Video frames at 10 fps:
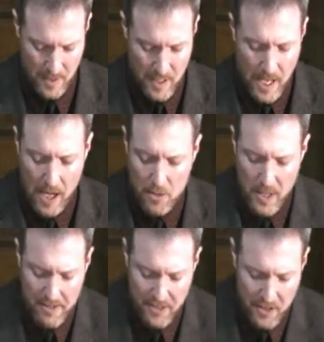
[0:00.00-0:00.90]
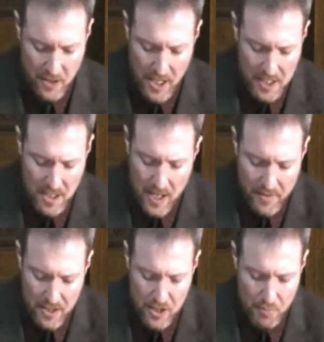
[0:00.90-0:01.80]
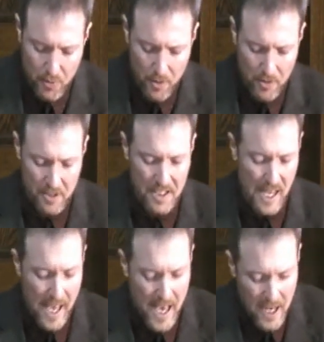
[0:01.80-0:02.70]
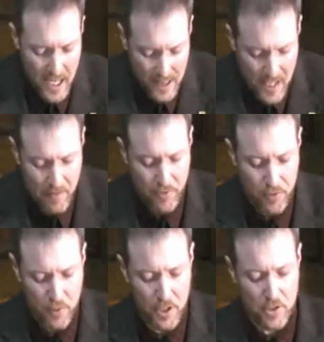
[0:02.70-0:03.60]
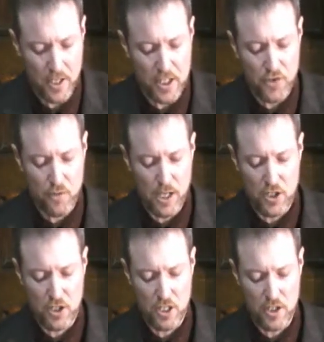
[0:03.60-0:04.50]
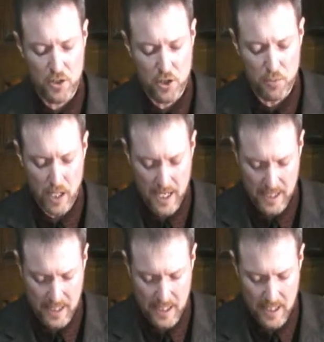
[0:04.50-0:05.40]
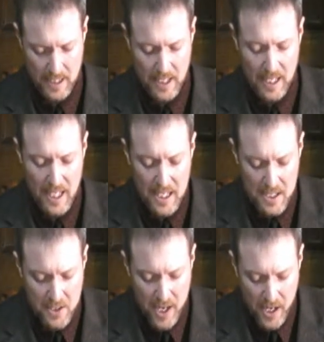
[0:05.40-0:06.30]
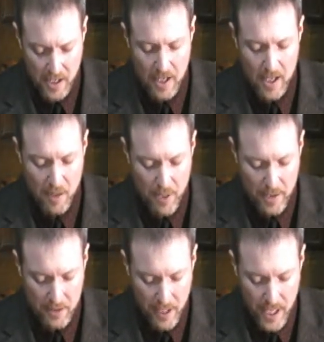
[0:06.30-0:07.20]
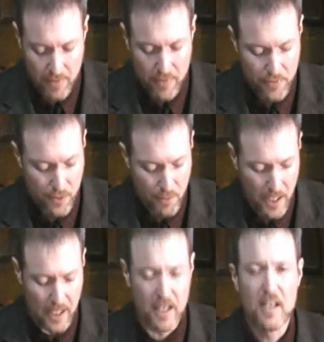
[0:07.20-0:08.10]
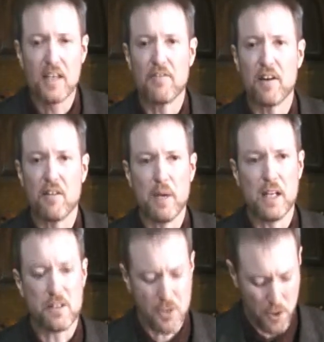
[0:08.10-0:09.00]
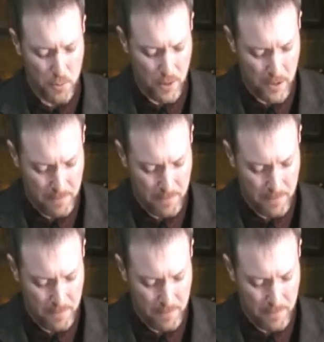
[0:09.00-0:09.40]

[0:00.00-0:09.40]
How do I feel God's love and support? Can I live through the transformation into sobriety? Is there a better life for me if if I remain sober.